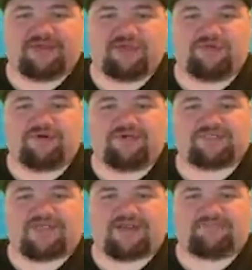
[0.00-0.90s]
you want
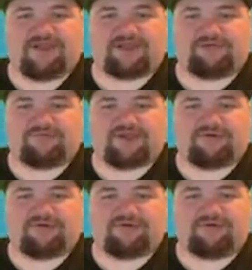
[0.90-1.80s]
it to automatically
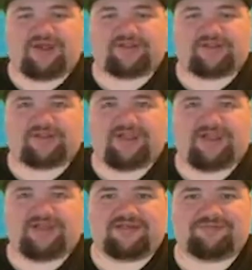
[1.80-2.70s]
render correctly
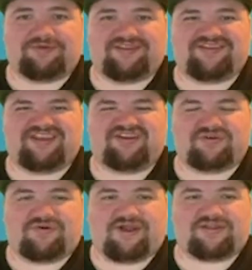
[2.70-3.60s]
and be
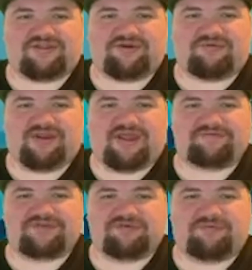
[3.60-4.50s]
skinned correctly. You don't want to
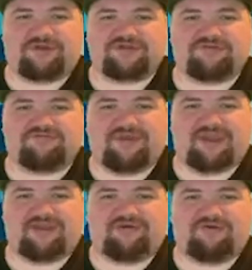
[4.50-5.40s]
have to do a bunch of
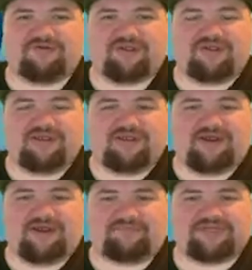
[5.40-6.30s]
manual
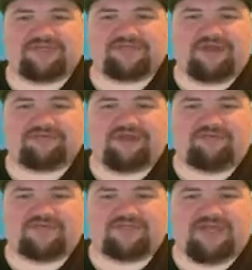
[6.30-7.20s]
touch-ups
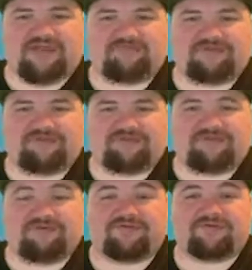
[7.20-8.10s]
every time something
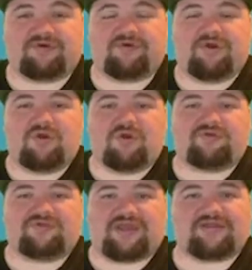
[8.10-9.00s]
spins. So
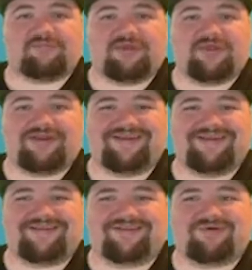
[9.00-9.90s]
scalability
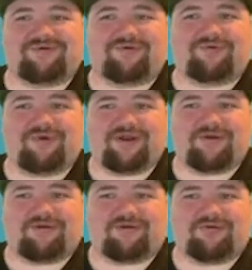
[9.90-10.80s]
is
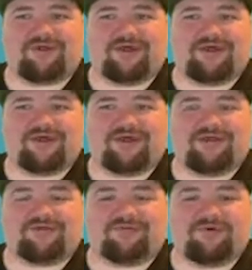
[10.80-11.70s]
critical
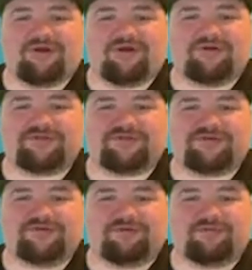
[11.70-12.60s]
as well
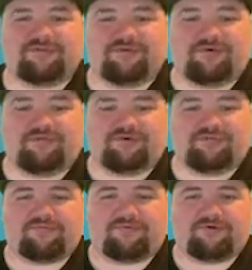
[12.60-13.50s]
to what
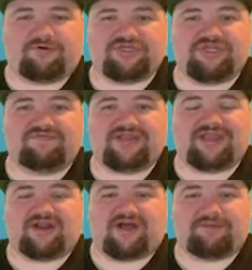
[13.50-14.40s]
we're
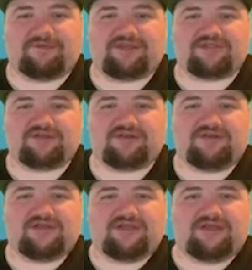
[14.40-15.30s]
achieving, and automation.
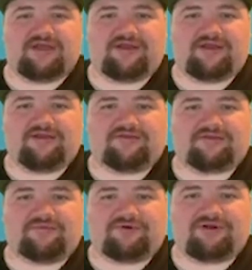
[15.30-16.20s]
And
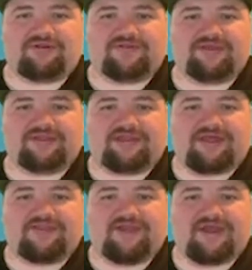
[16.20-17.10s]
so we're going to see a
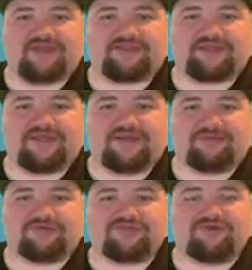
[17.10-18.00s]
lot of that
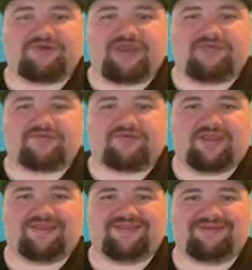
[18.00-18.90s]

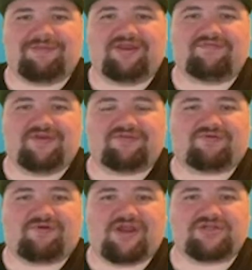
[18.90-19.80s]
showcased in the
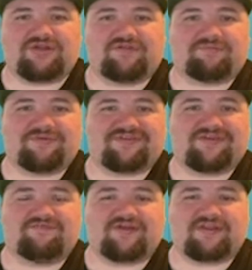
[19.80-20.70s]
Metaphase creation
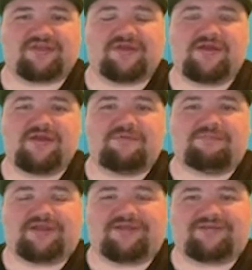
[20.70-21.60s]
specifically,
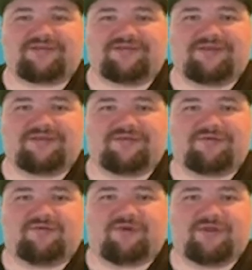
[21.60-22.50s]
because this is
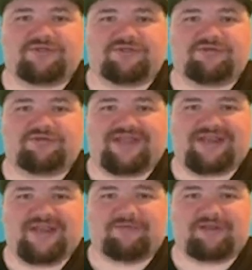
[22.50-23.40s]
going to
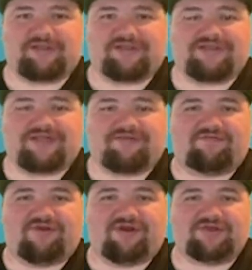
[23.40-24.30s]
dynamically
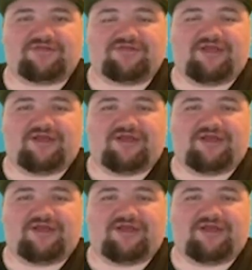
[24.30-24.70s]
leverage